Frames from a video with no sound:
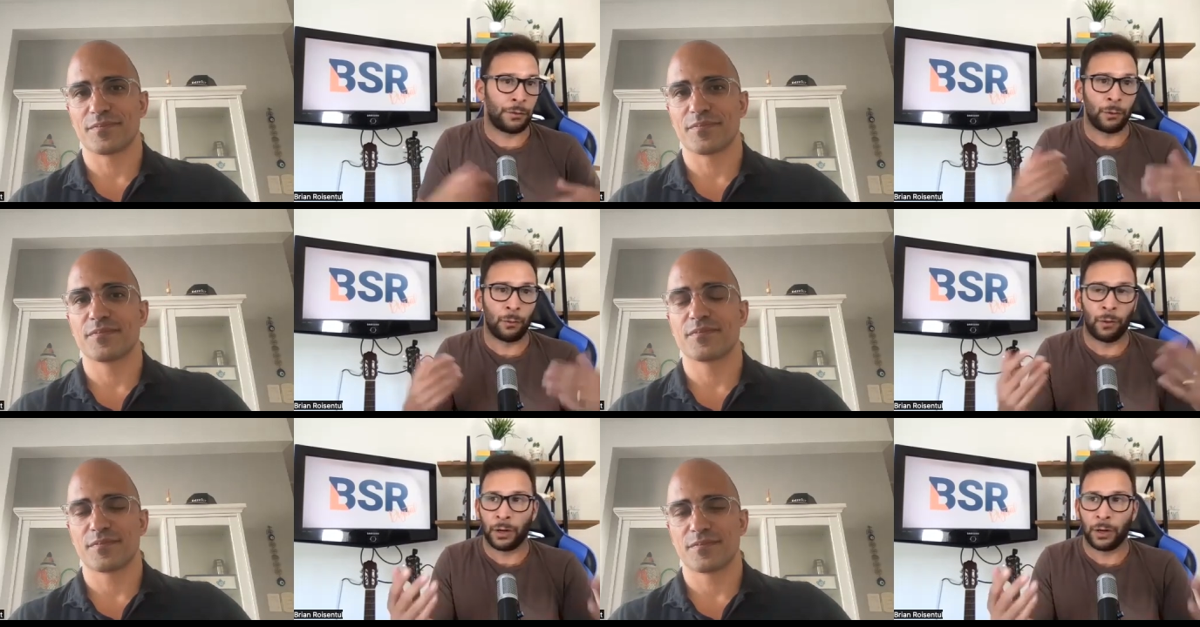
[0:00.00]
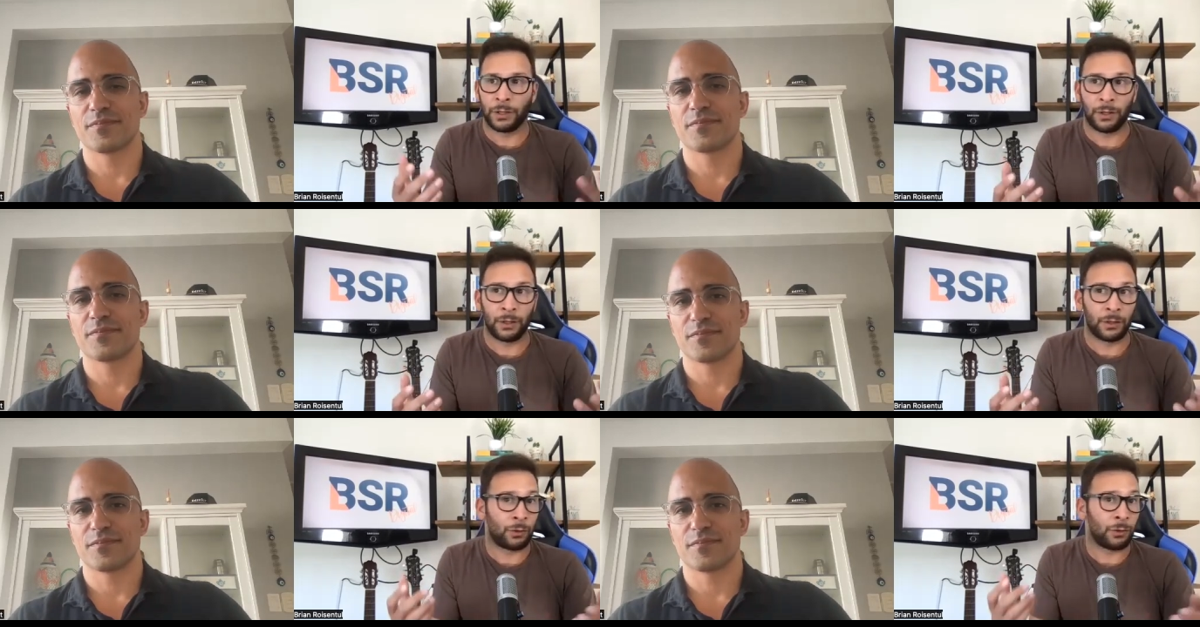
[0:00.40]
Speaker 1: if you
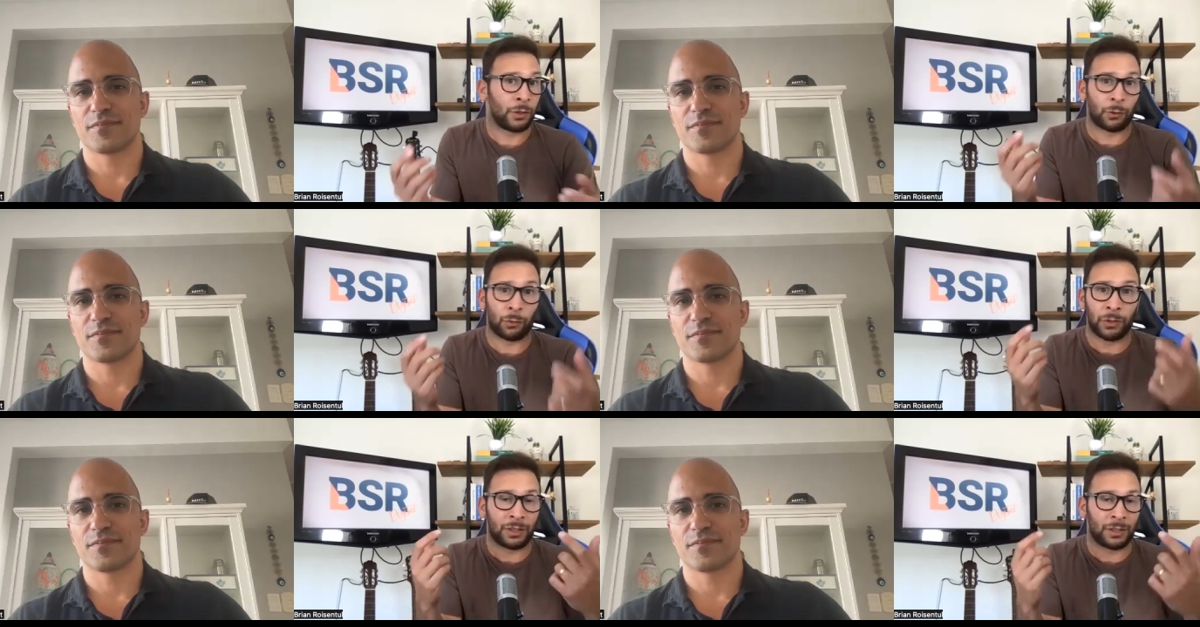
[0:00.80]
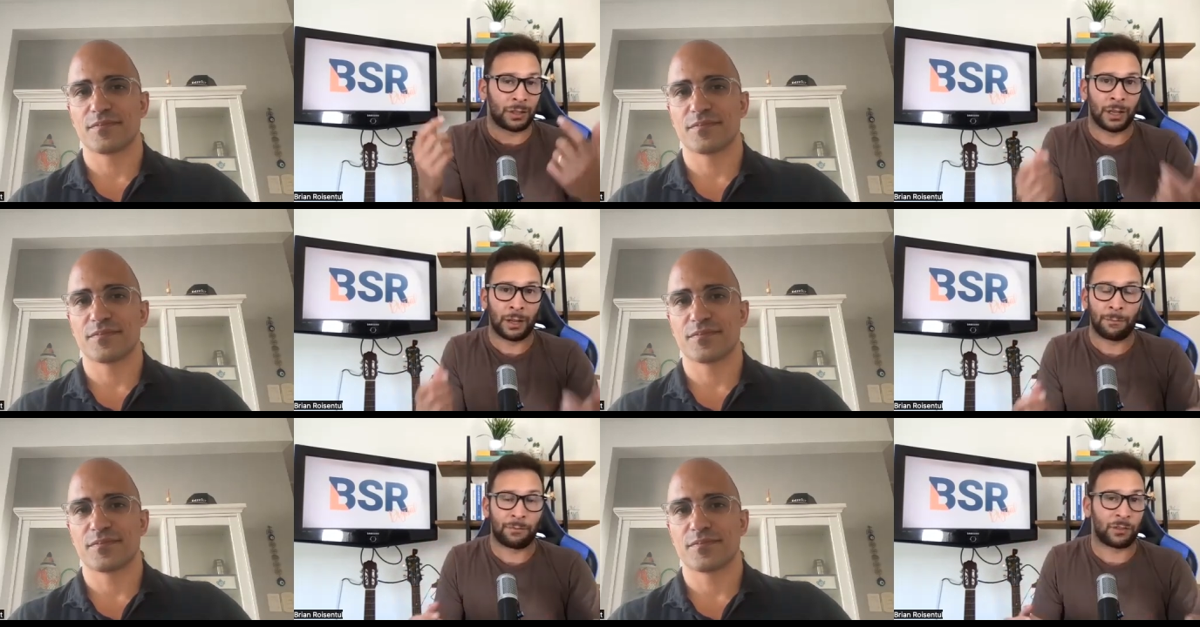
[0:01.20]
want to
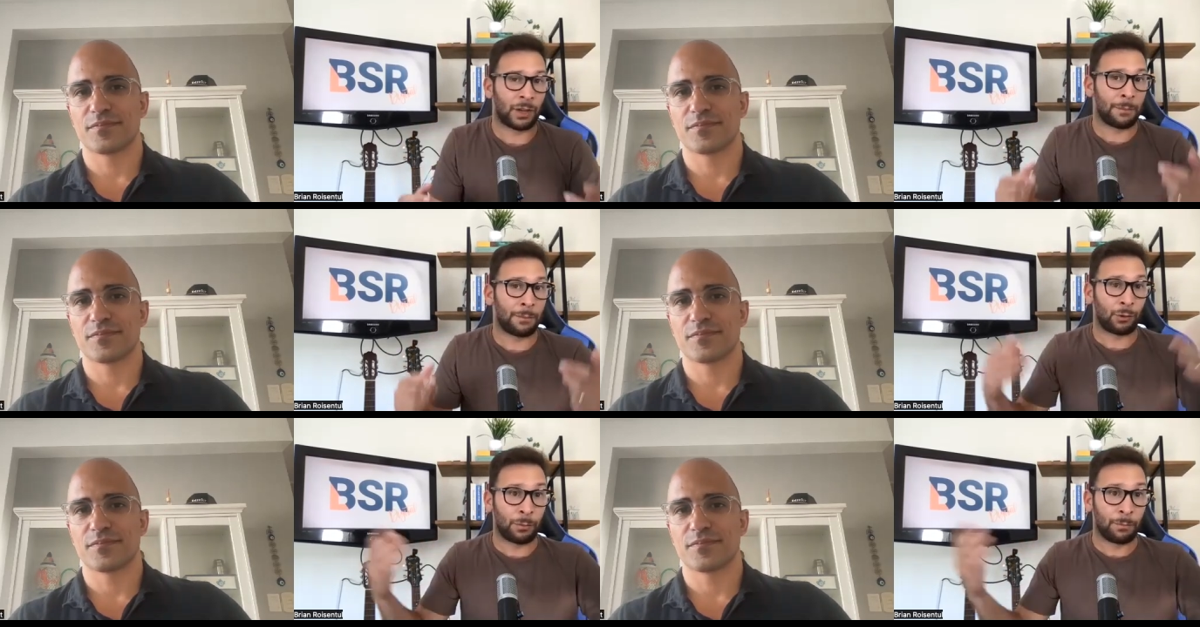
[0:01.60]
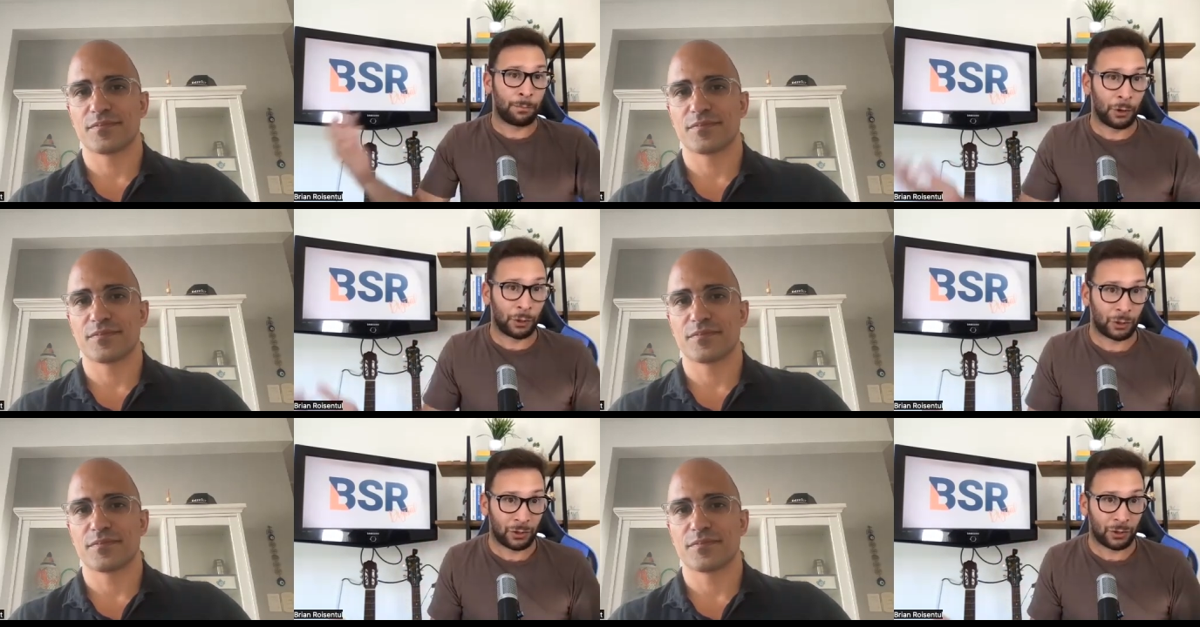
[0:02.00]
decrease the time
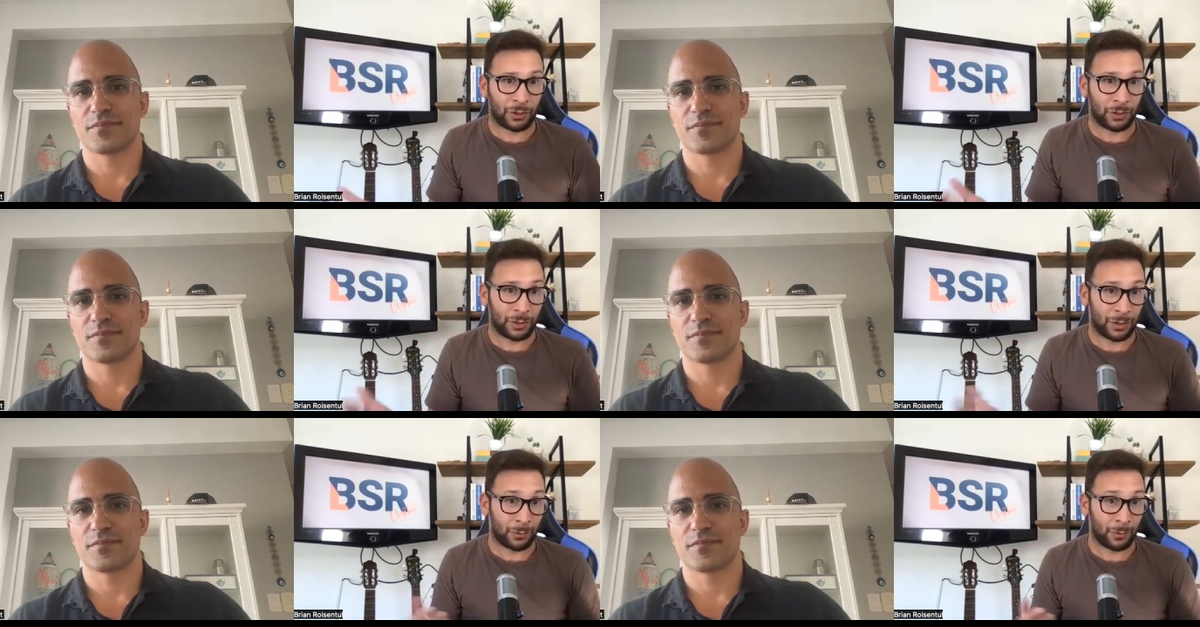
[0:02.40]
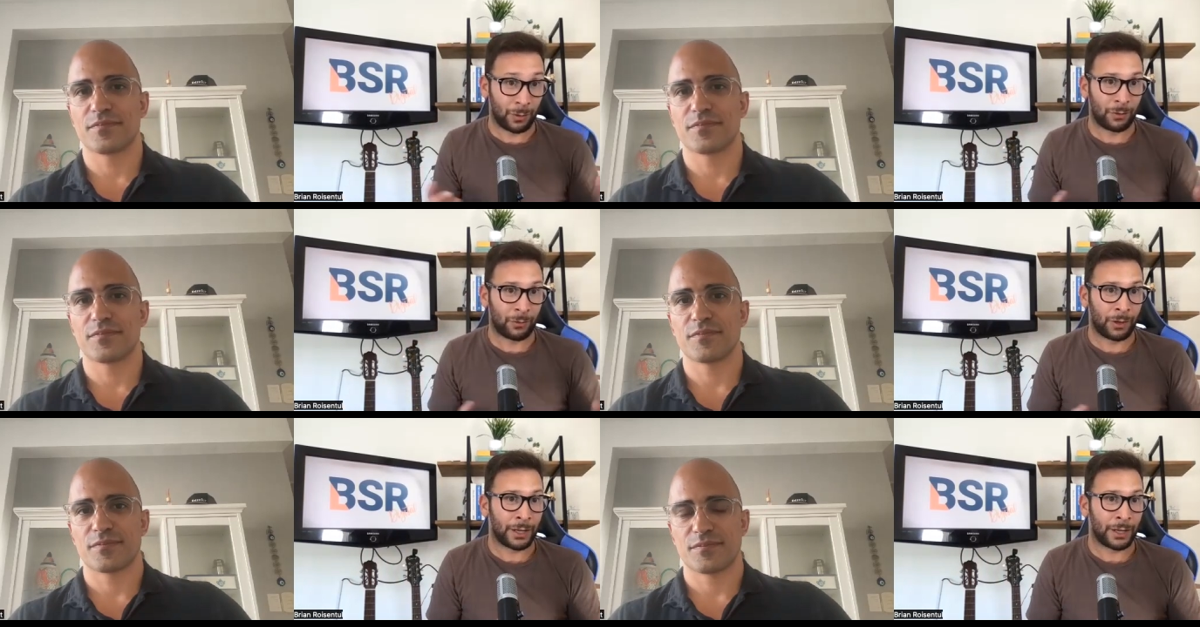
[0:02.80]
between purchases
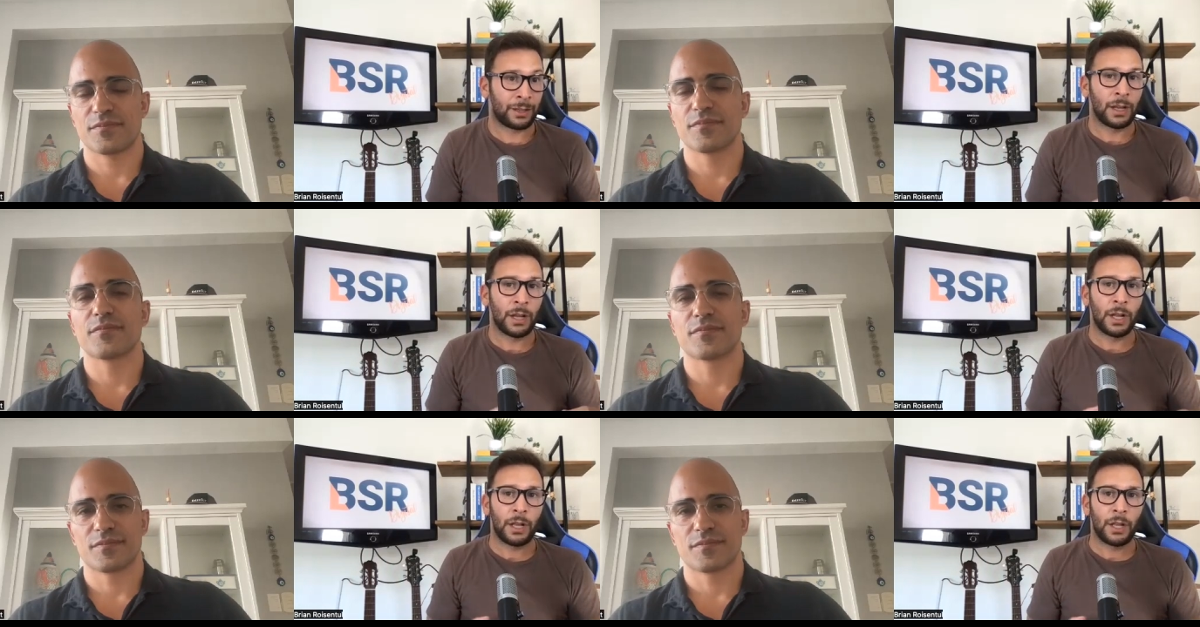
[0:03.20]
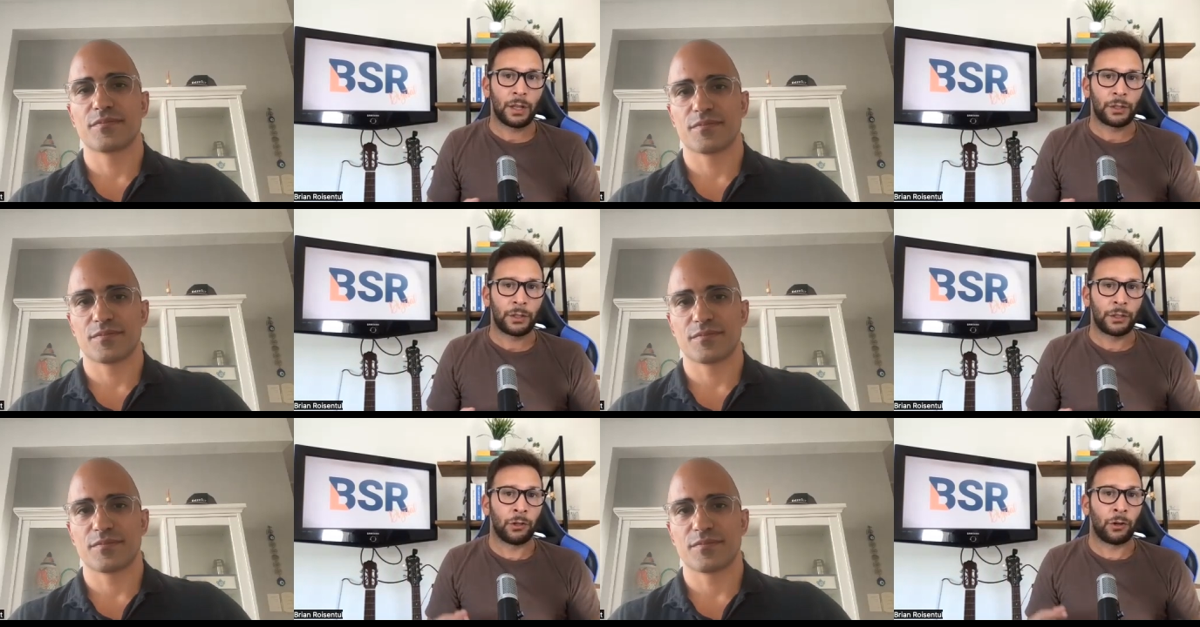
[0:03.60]
as well, right?
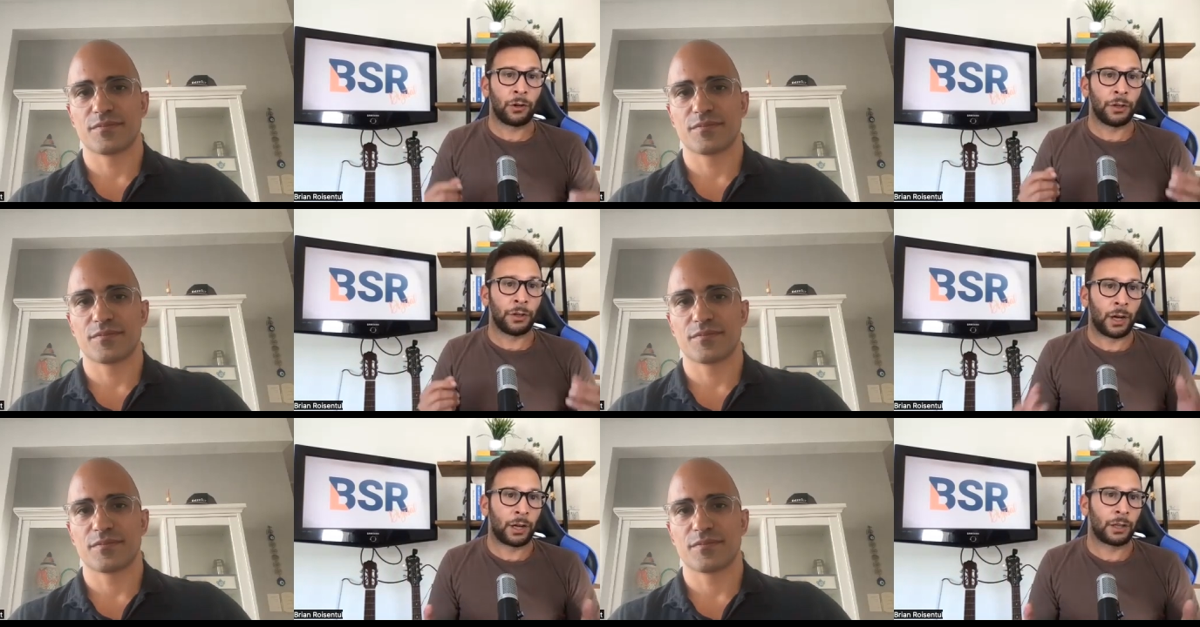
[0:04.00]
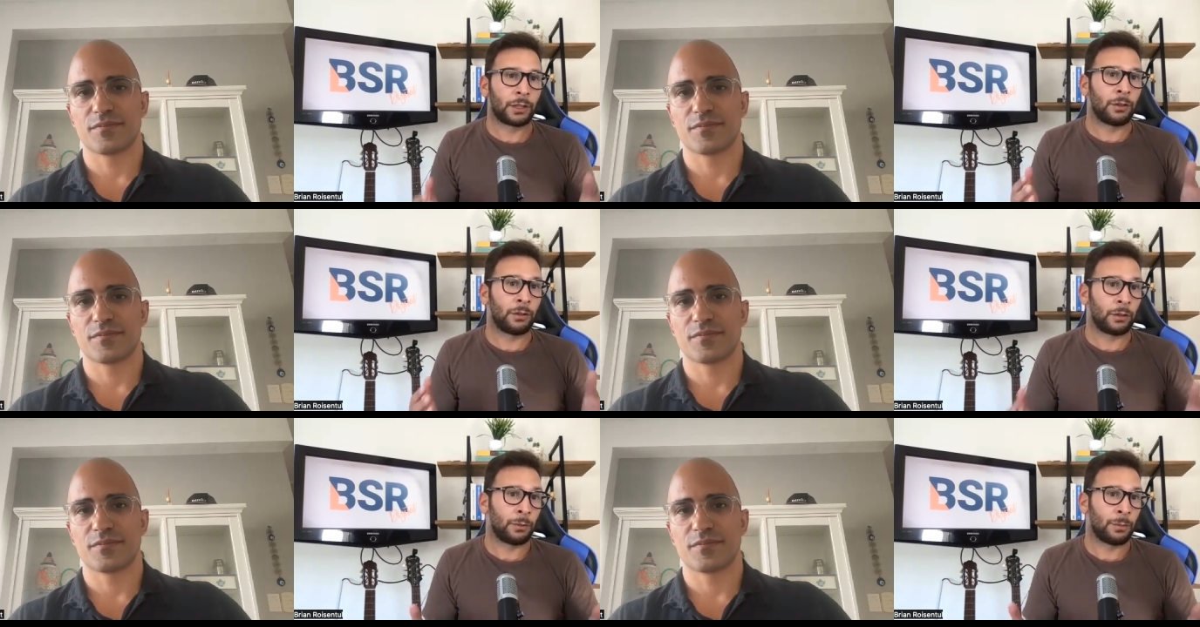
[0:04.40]
You're not